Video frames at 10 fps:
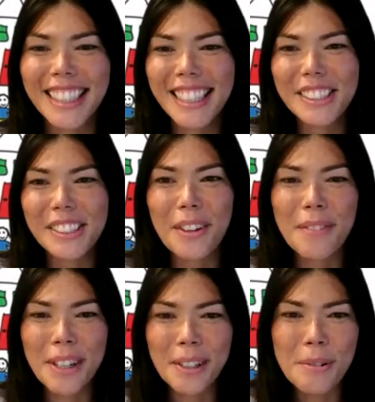So a
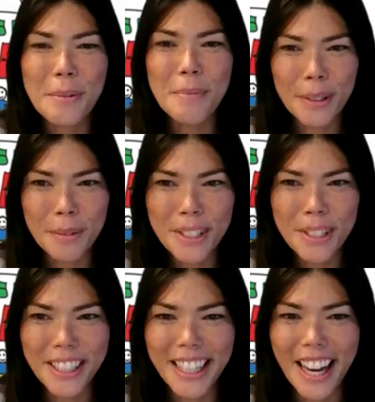very warm welcome to
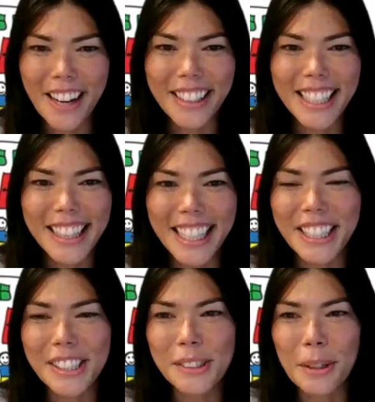you, Caryn, and thank
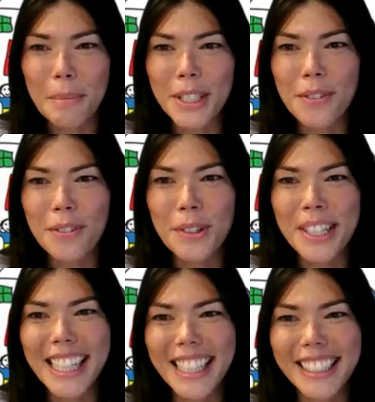you so much for
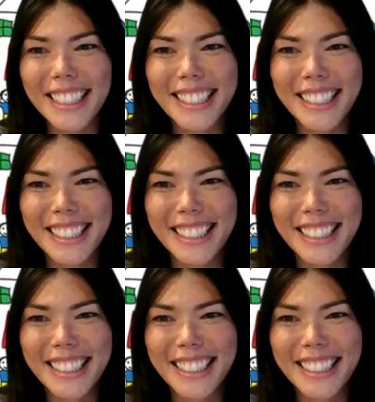joining us.